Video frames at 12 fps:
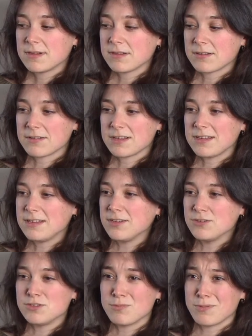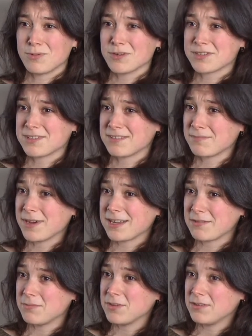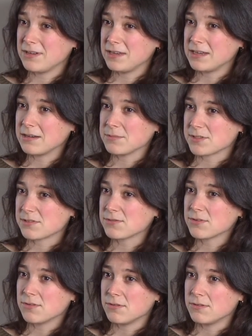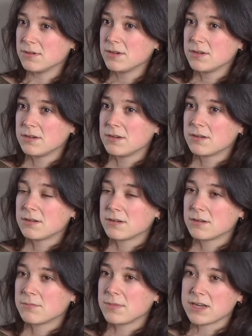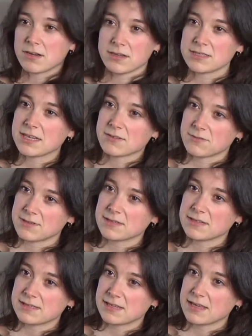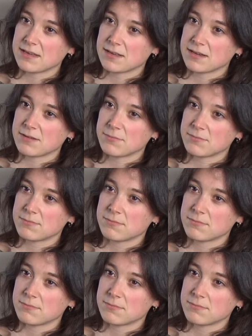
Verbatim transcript: a huge proportion of my community comes through my contact with KlezKanada,